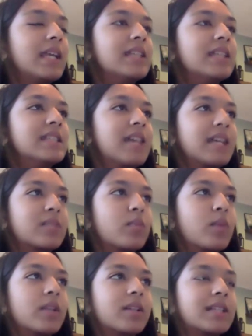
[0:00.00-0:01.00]
and it detects
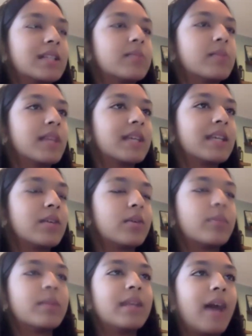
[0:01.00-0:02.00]
whether it's malignant
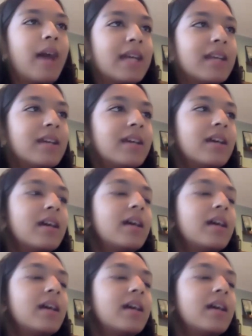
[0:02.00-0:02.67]
or benign.